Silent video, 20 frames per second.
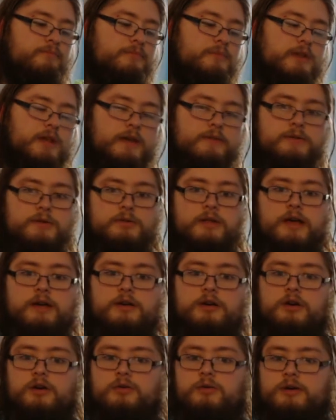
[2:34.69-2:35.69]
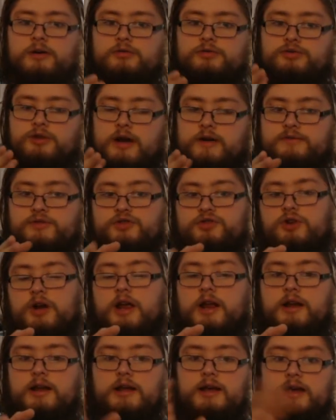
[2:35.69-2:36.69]
Like if you let go, it'll drive
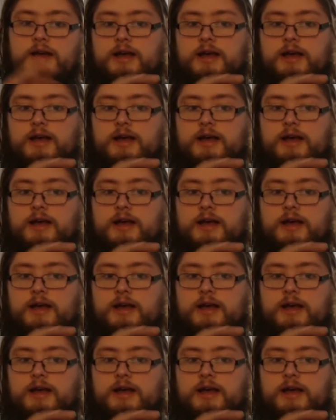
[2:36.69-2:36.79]
straight,